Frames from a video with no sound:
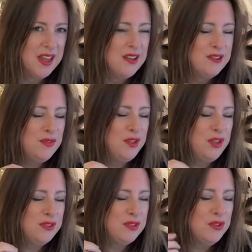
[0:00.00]
So if you
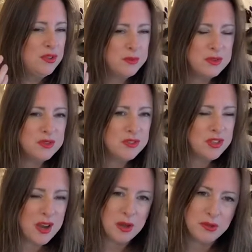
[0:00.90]
use the normal
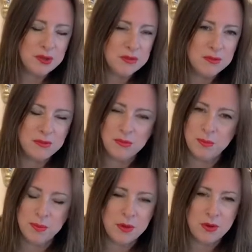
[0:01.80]
child's
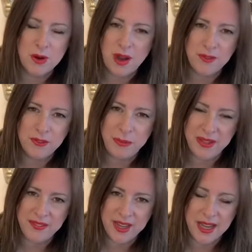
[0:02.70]
craft
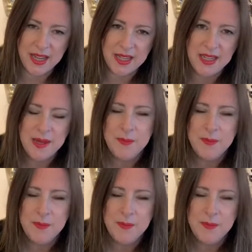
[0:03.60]
PVA,